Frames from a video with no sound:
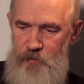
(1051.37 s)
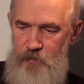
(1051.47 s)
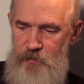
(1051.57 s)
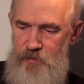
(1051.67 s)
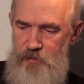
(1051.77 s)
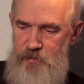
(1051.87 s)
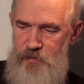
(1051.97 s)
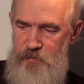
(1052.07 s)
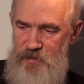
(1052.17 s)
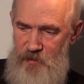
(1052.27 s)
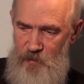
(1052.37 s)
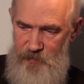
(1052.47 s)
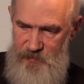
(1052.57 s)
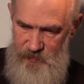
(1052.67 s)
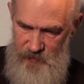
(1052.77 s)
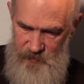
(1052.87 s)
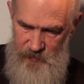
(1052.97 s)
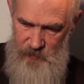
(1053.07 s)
And I wrote